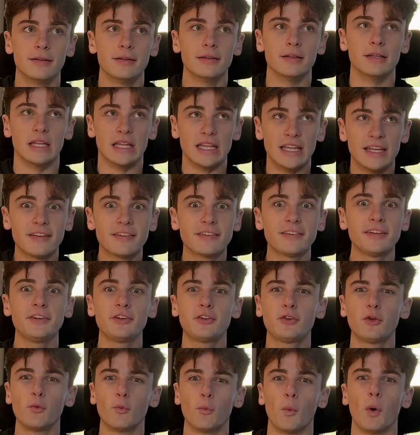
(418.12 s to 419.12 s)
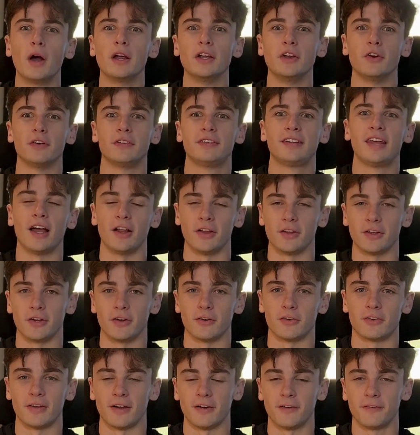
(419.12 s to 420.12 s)
listen to what you're telling
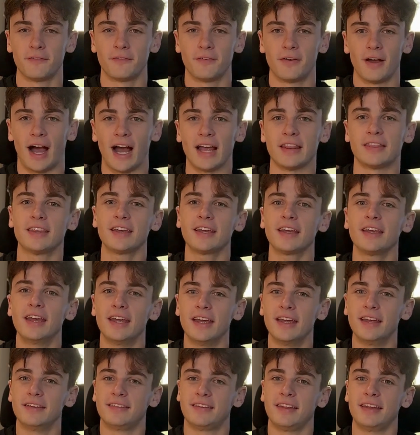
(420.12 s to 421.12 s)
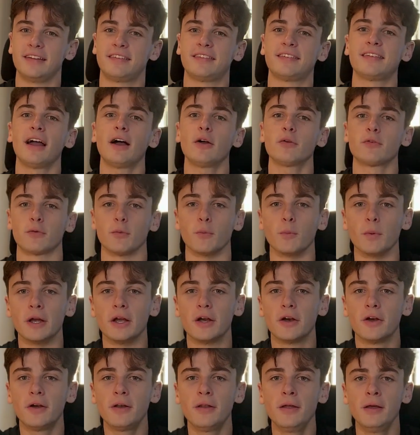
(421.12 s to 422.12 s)
yourself. I think it sounds
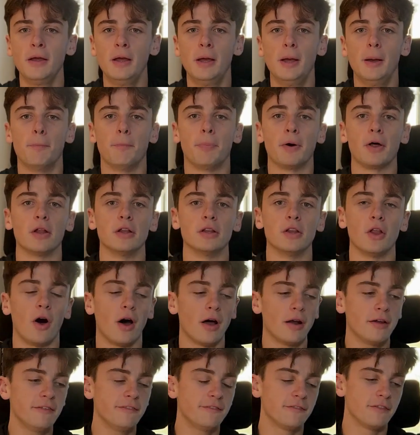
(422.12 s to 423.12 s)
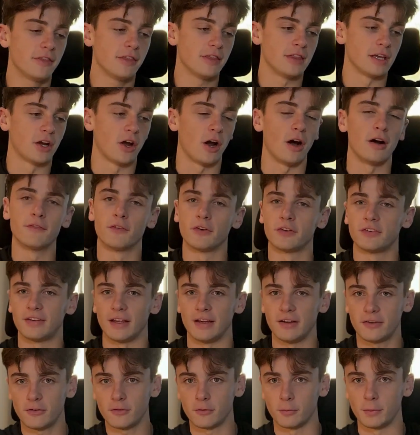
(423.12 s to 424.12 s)
weird, but a lot of the
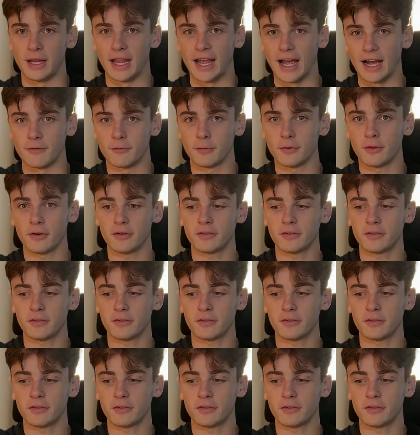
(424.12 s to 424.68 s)
conversations we have with